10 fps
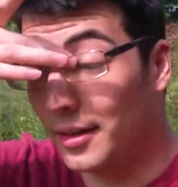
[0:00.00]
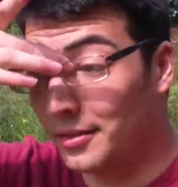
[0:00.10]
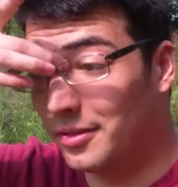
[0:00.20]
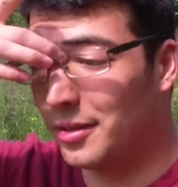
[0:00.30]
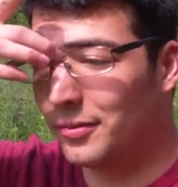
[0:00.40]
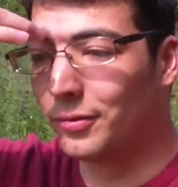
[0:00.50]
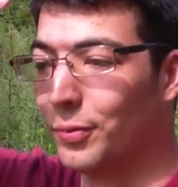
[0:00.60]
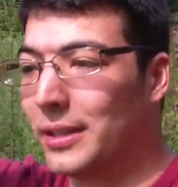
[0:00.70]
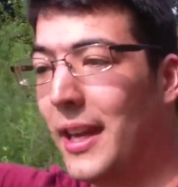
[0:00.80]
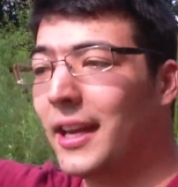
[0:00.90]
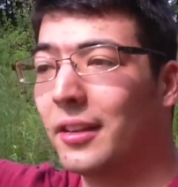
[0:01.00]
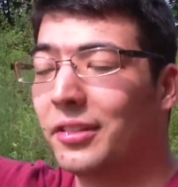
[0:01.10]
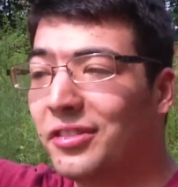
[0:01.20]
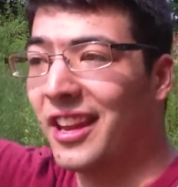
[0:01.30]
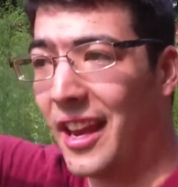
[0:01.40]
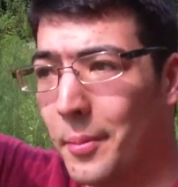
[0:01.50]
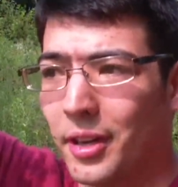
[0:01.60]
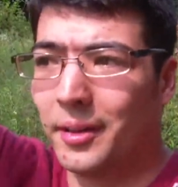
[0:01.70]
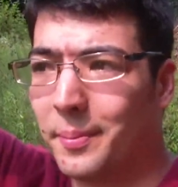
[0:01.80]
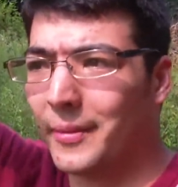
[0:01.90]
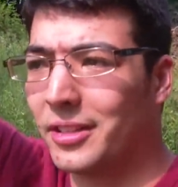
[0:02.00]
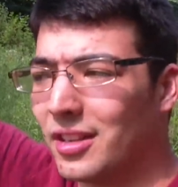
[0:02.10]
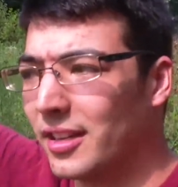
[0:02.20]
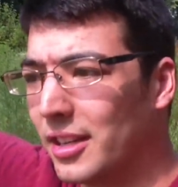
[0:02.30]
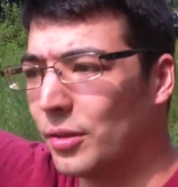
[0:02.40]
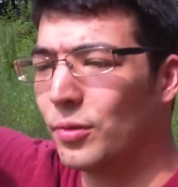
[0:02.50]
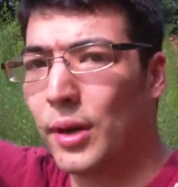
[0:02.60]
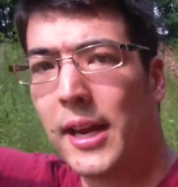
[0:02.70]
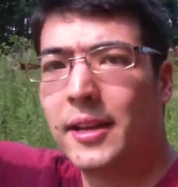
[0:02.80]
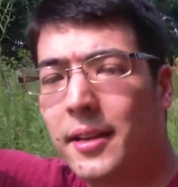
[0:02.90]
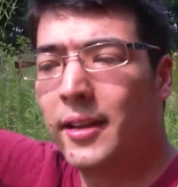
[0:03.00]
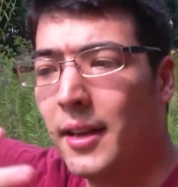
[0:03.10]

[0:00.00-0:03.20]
It's this ridiculous camera that's on like a crane